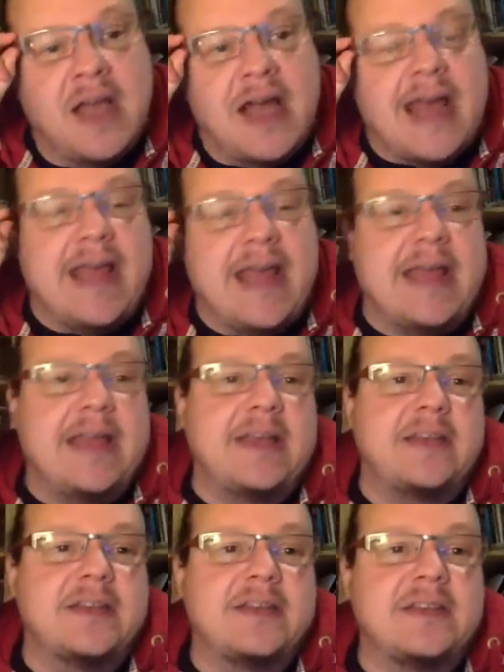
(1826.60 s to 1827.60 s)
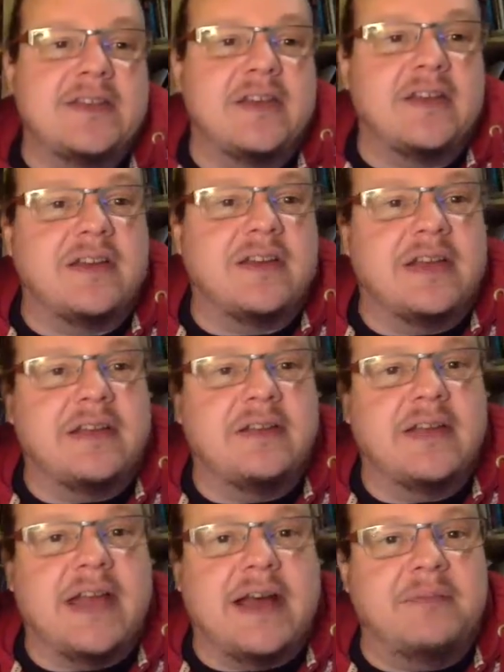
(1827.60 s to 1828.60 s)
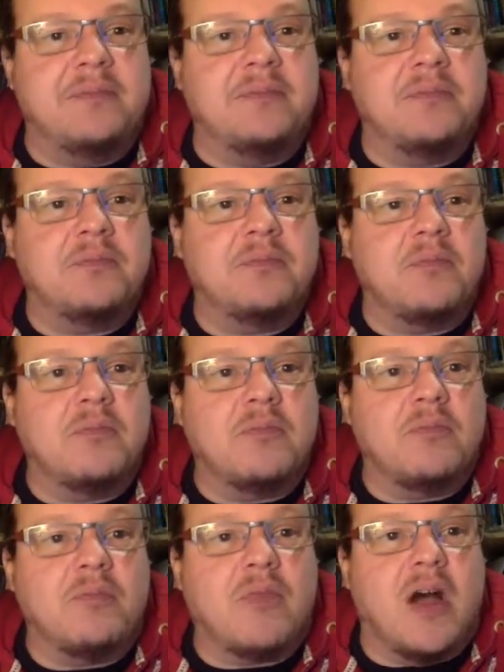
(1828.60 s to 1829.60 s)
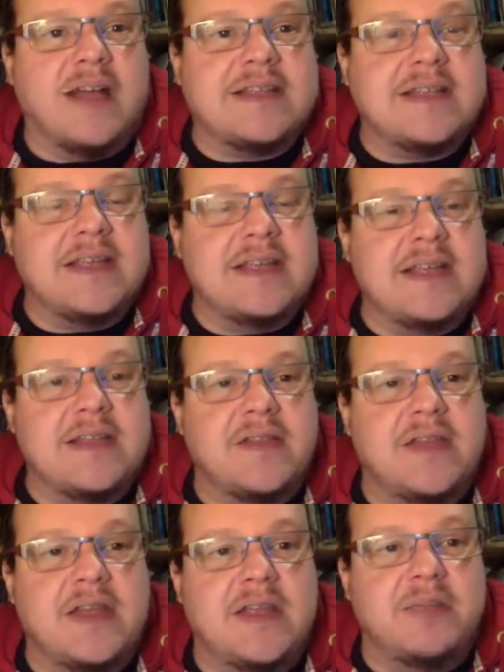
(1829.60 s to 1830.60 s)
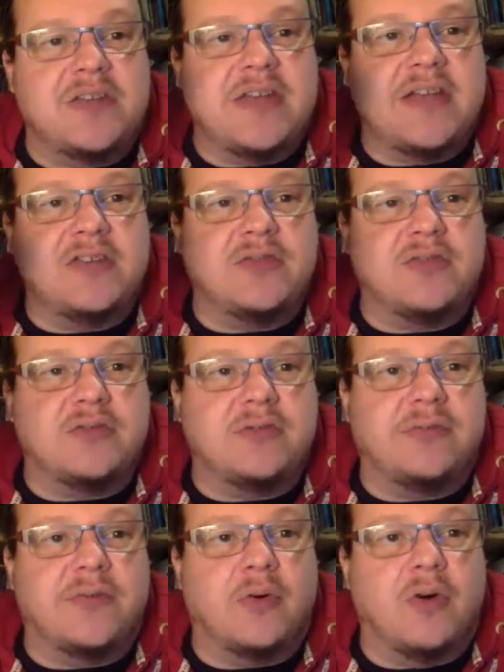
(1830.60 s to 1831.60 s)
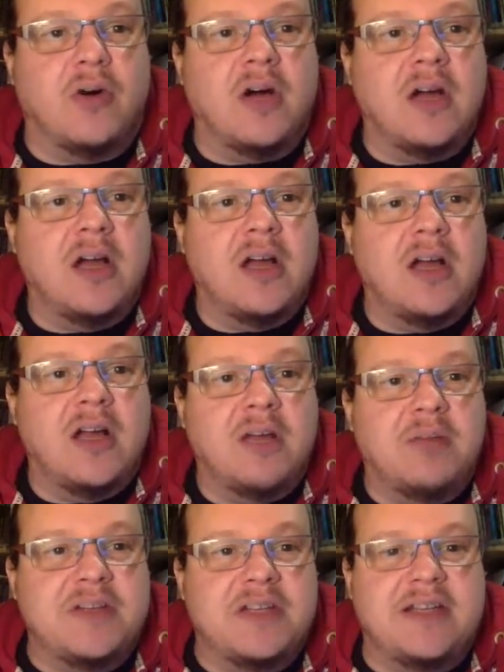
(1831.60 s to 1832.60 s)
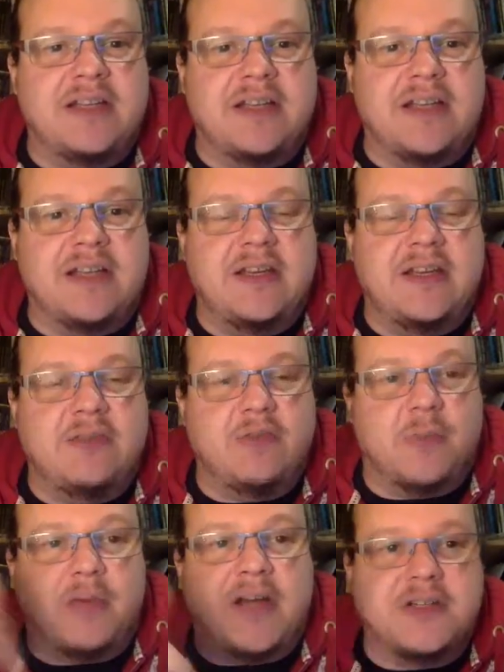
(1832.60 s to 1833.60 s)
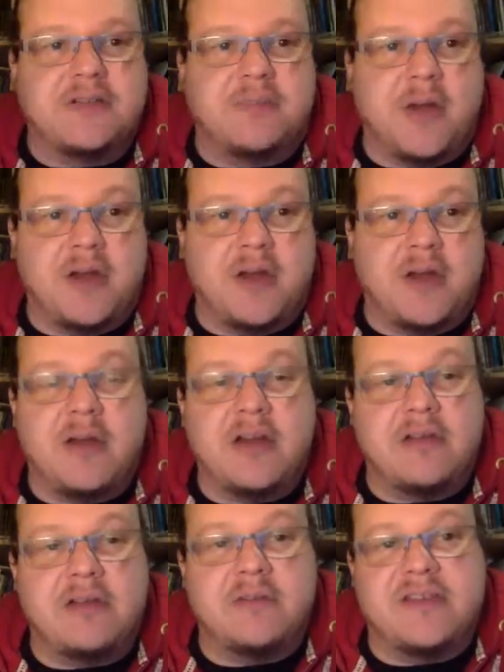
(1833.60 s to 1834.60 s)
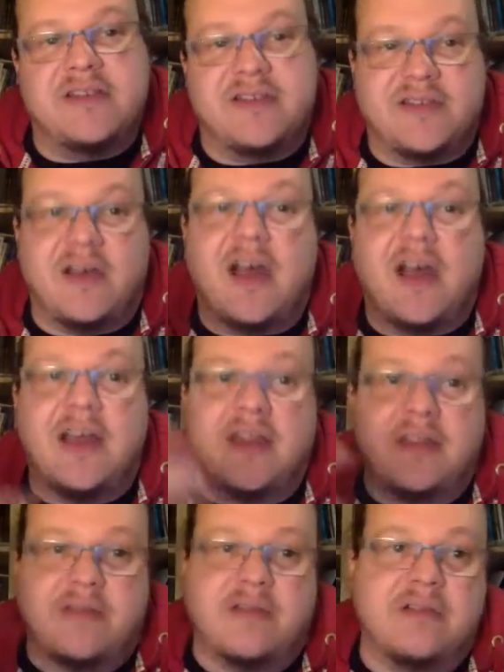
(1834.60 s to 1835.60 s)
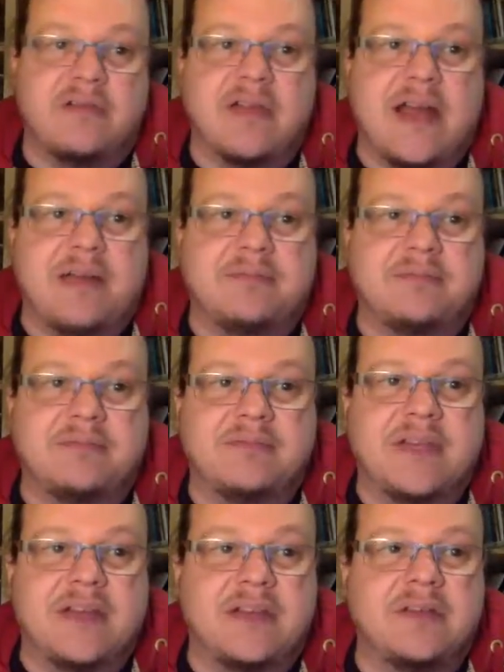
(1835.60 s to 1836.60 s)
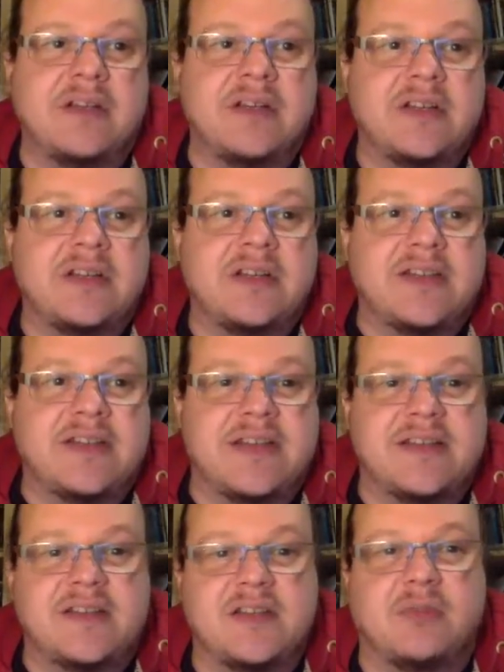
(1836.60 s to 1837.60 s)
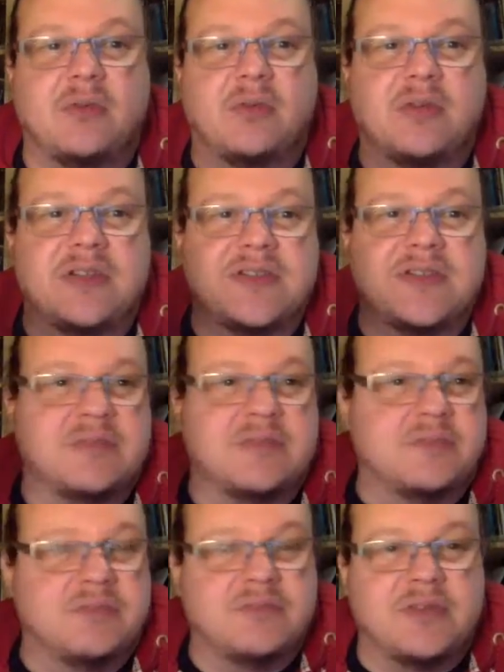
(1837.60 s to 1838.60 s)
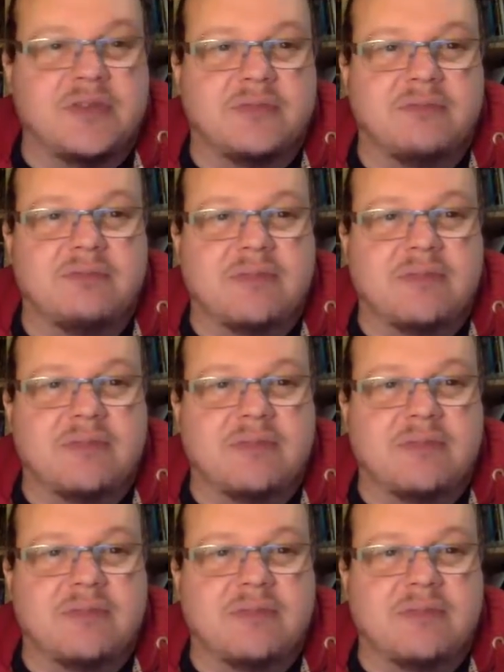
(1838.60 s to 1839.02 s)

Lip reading: And certainly I see the potential for particularly repression of minority groups in society through, you know, censorship laws and sort of